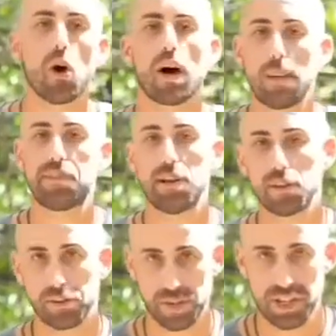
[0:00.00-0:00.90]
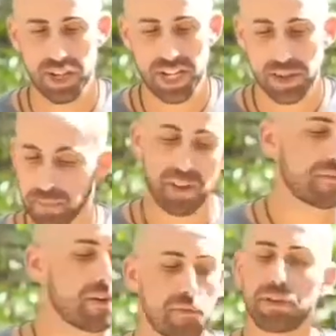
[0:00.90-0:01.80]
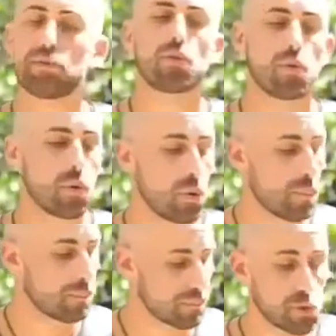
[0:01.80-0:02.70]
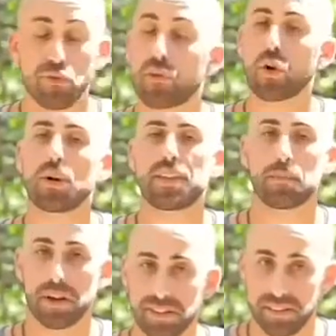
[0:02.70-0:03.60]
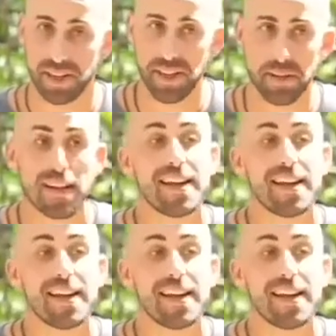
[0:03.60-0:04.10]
or empty lung stretching, feel free to follow what I'm gonna say.